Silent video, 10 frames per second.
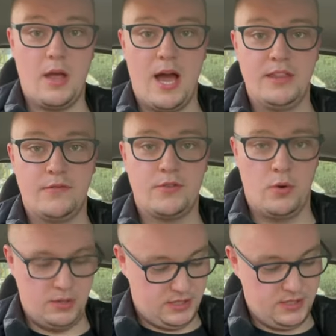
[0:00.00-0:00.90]
And of
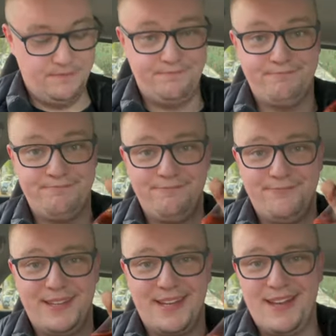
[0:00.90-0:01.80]
course,
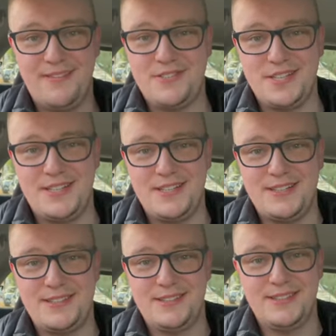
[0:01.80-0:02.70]
can I have
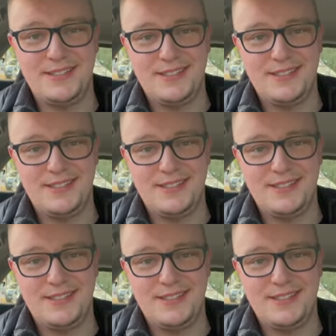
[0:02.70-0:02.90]
Chinese